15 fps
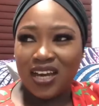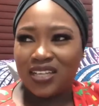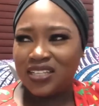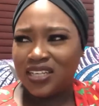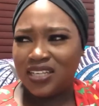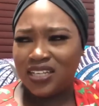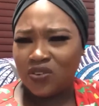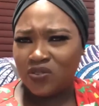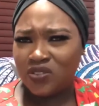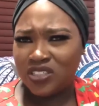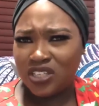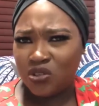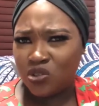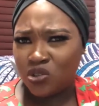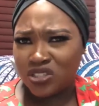And at the end
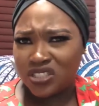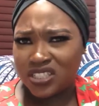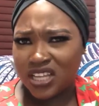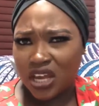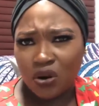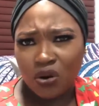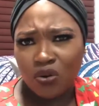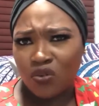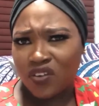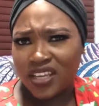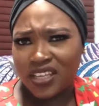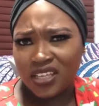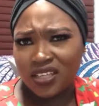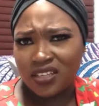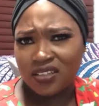of the day, you just start all
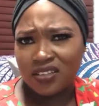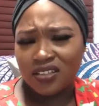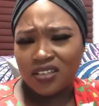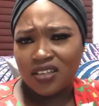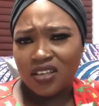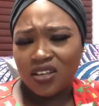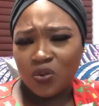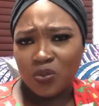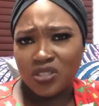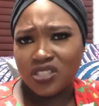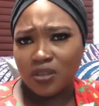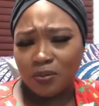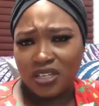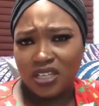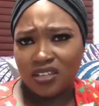over again
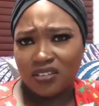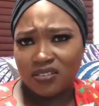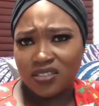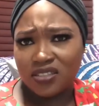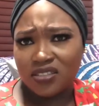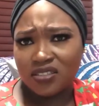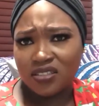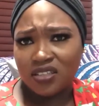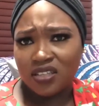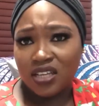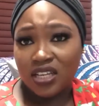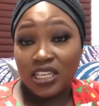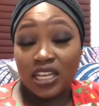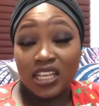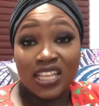with somebody else.
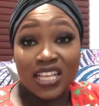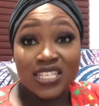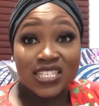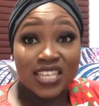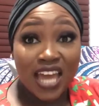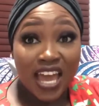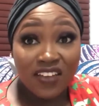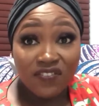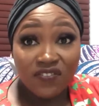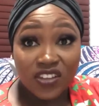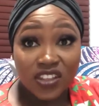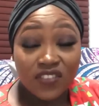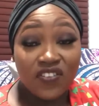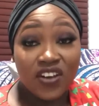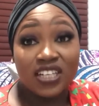Now that's
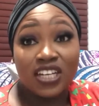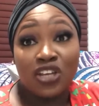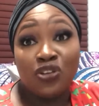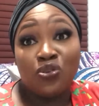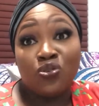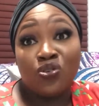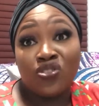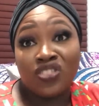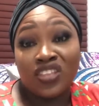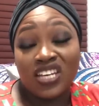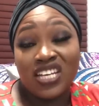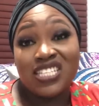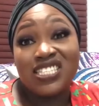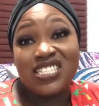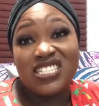life, in the fact that,
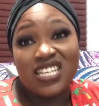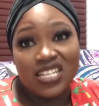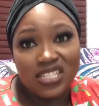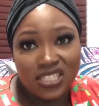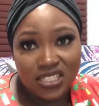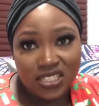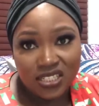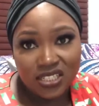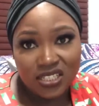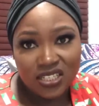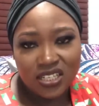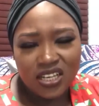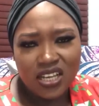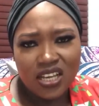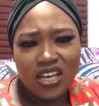nothing is certain.
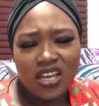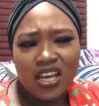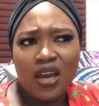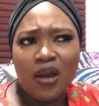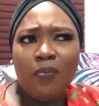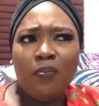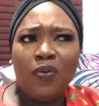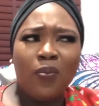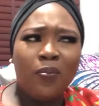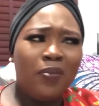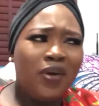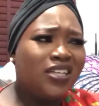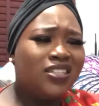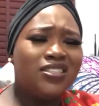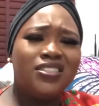But
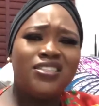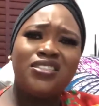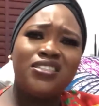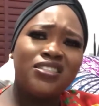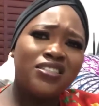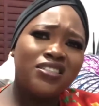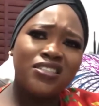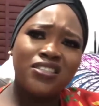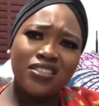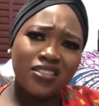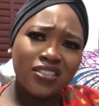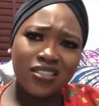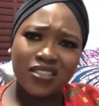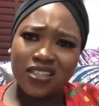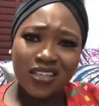mates,
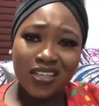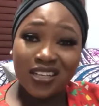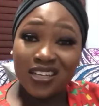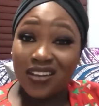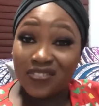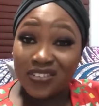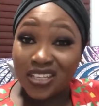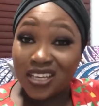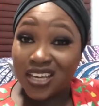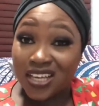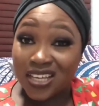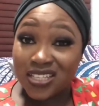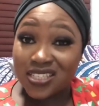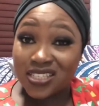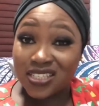11
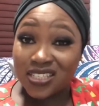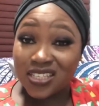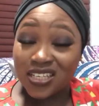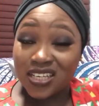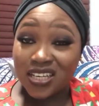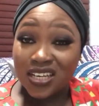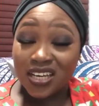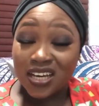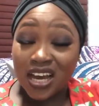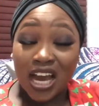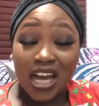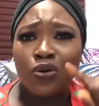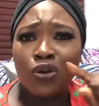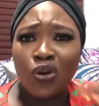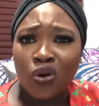years?
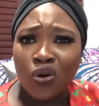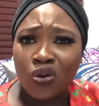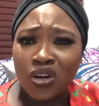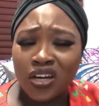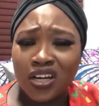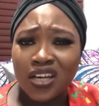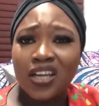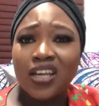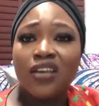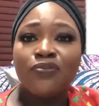How long